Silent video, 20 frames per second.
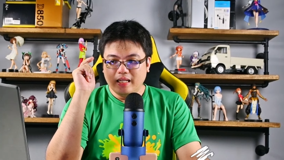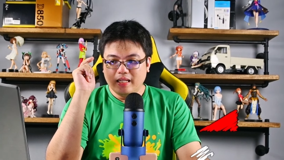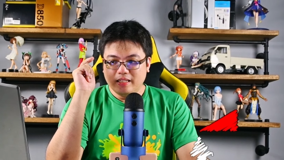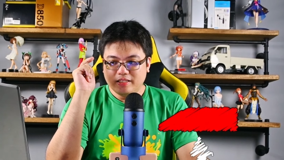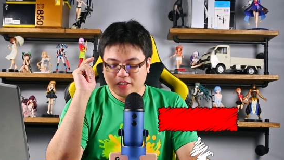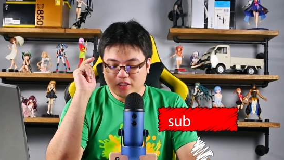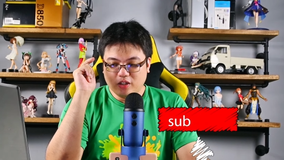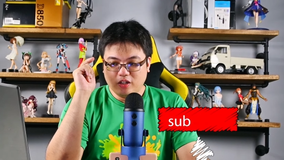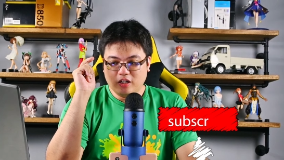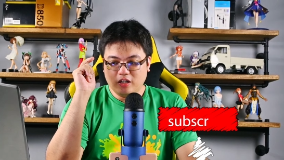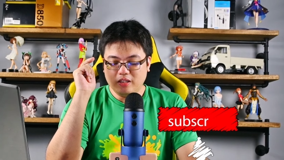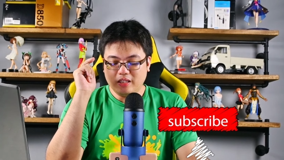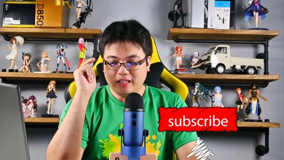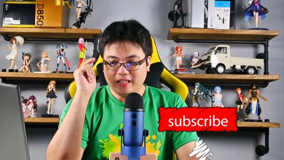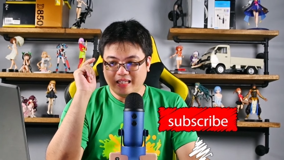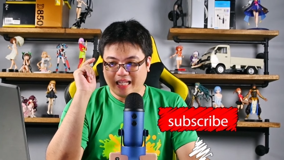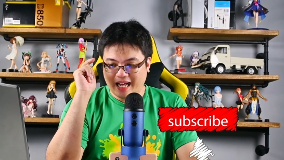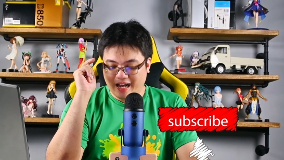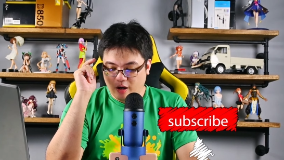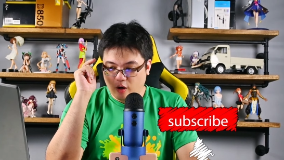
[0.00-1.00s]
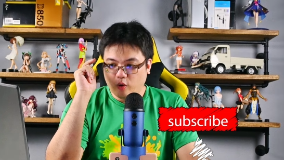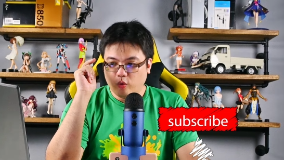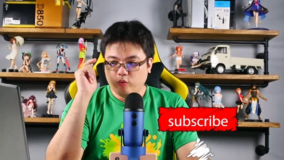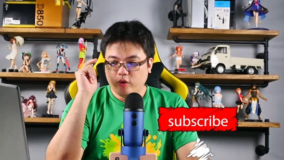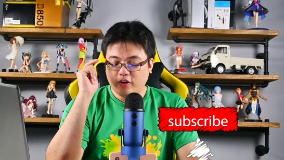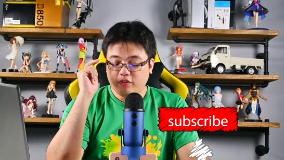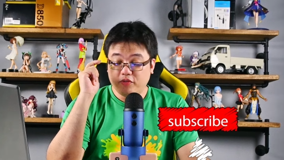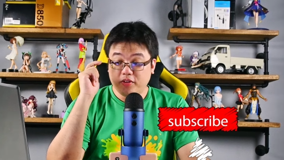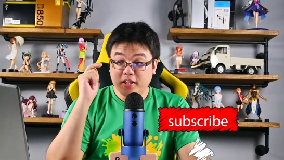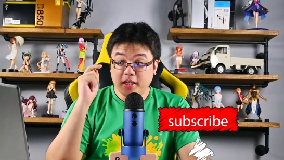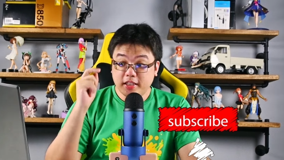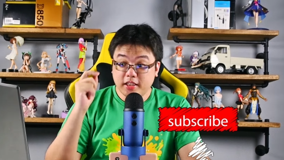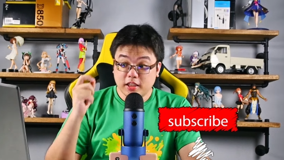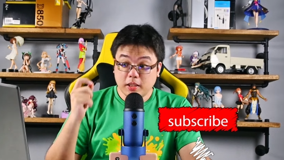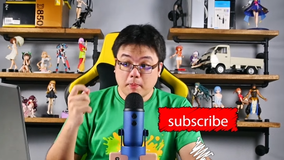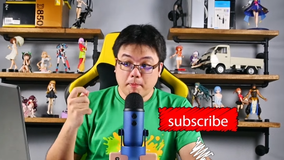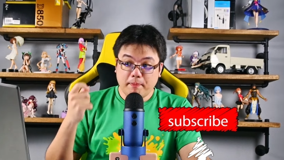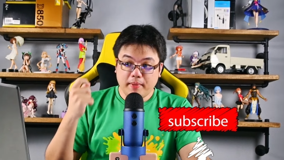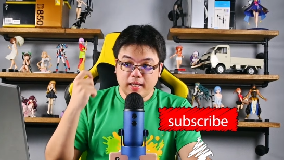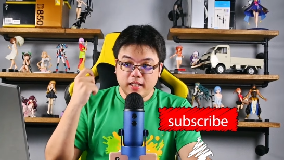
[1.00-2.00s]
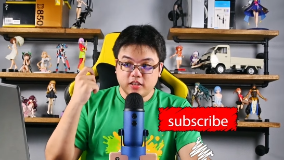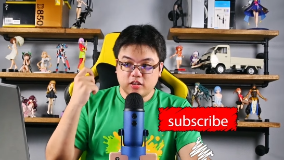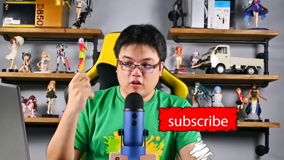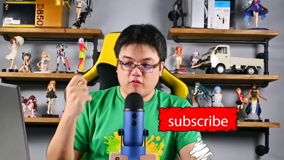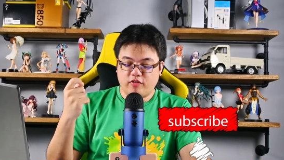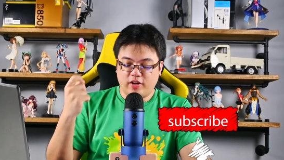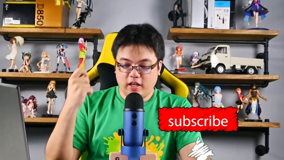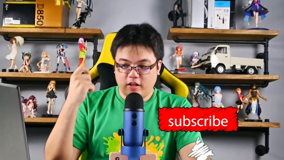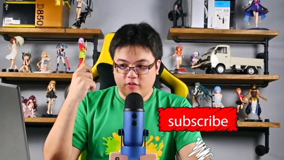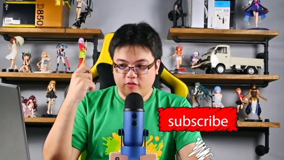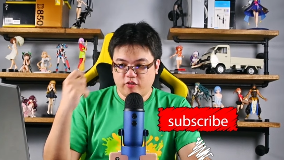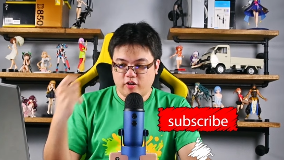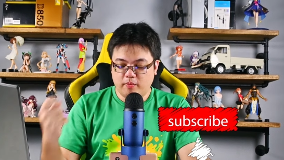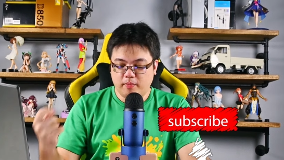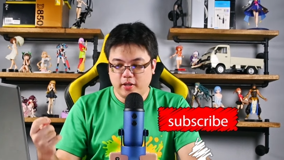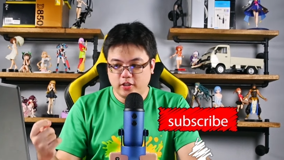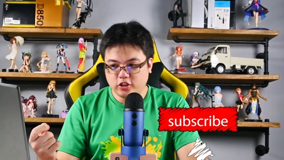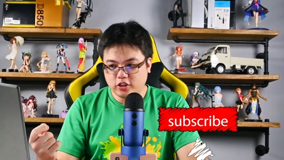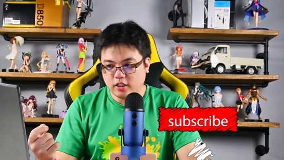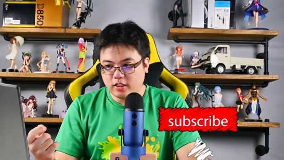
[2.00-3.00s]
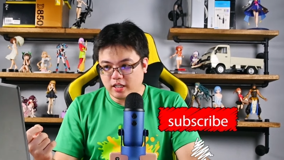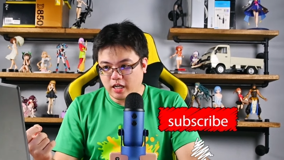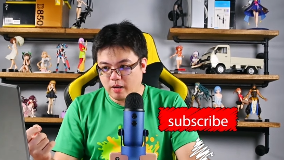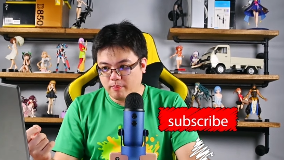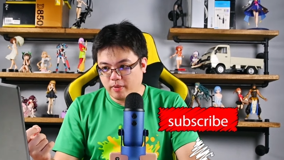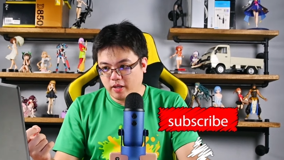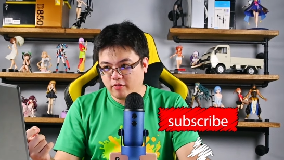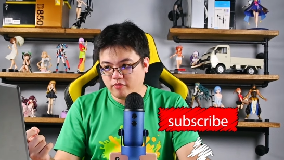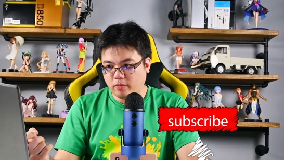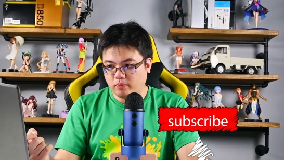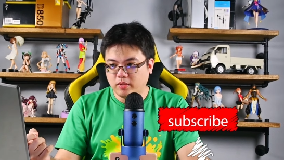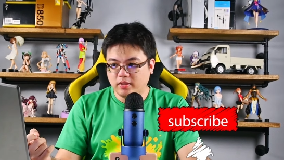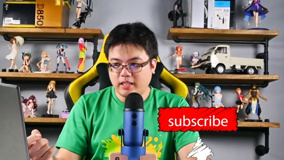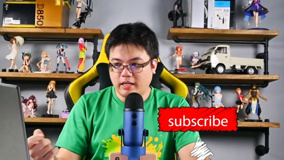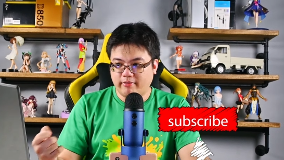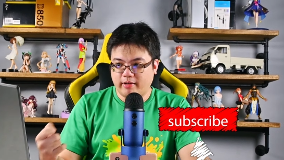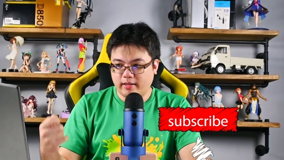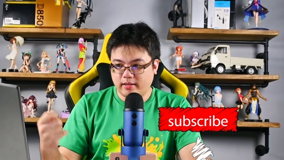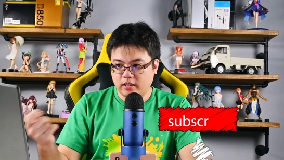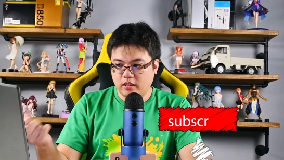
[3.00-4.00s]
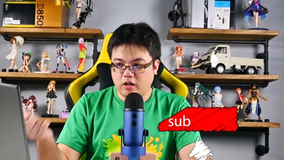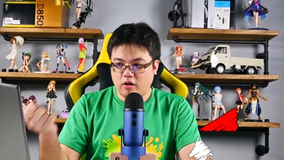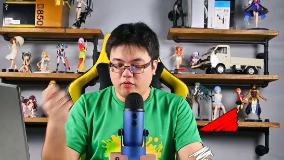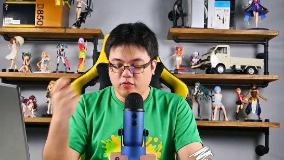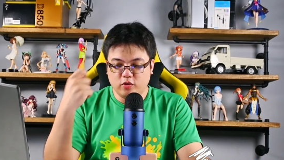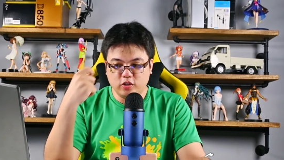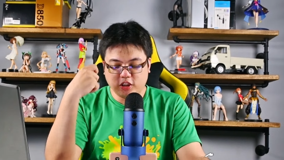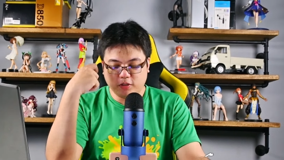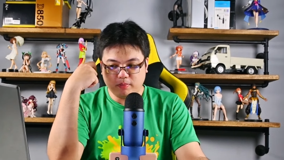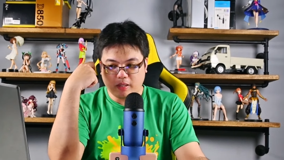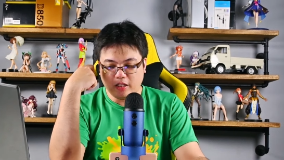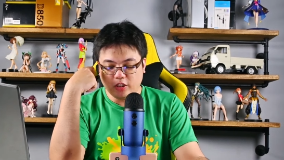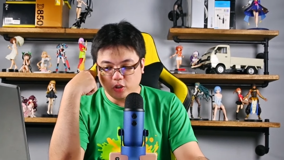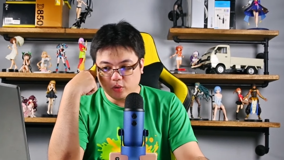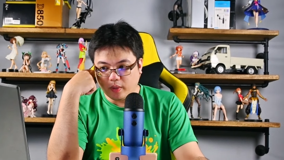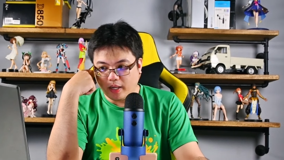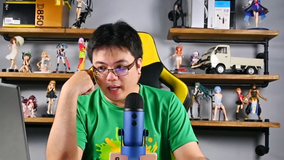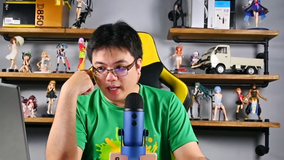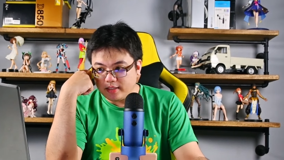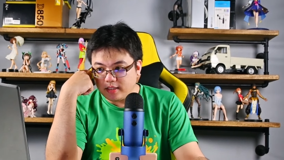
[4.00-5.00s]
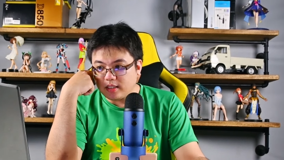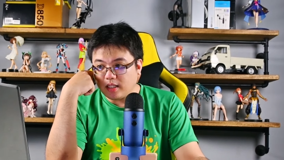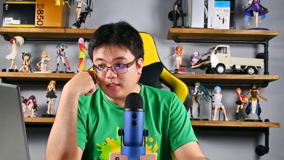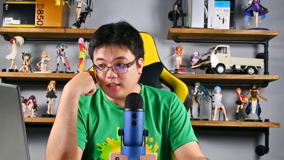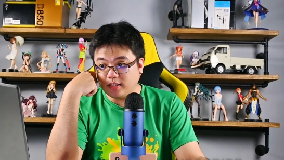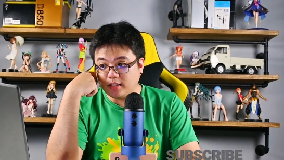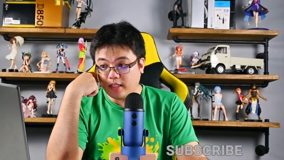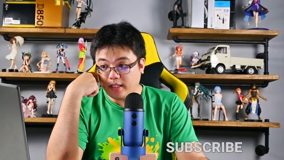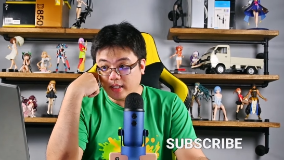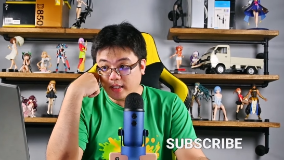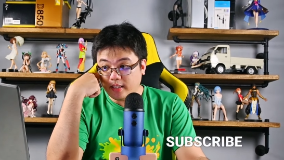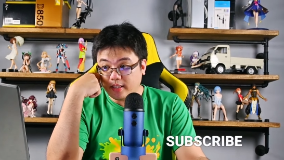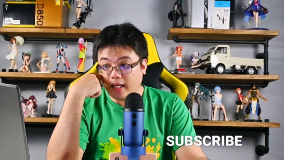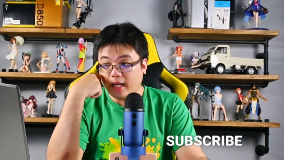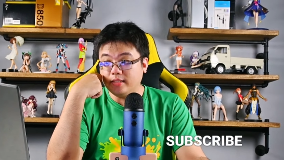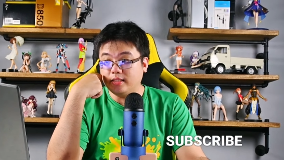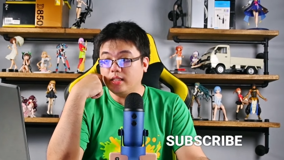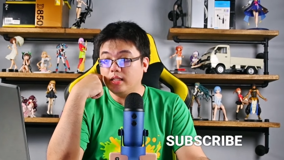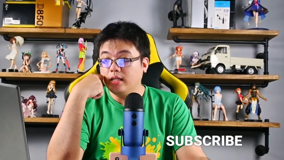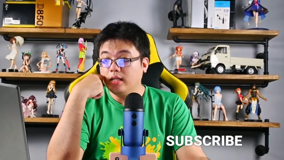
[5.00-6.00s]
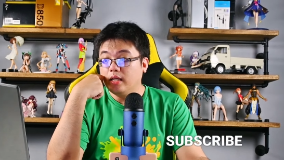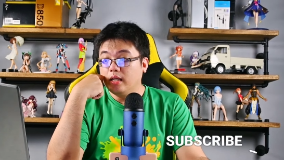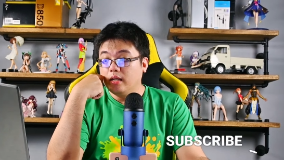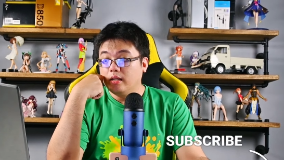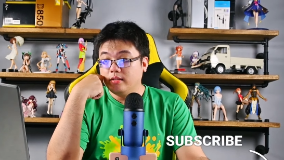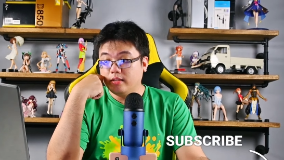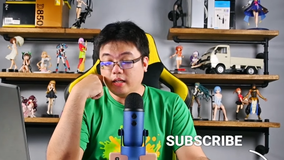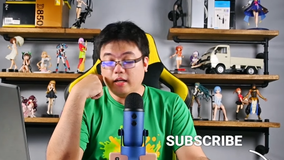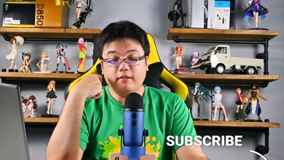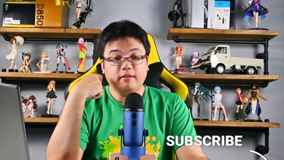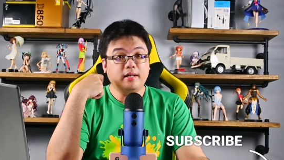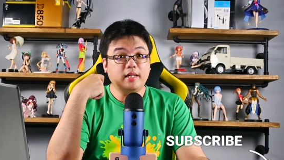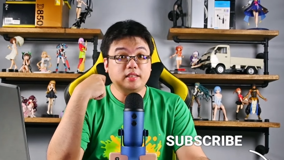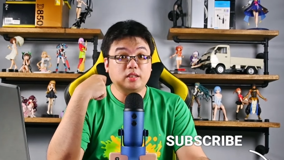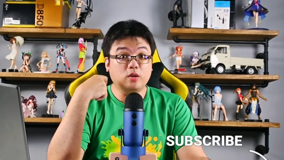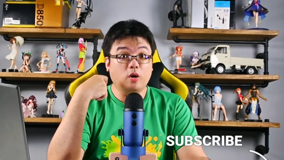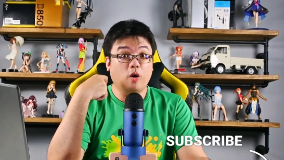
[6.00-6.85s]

So now, with this piece of information coming from the director of Good Smile US saying that there is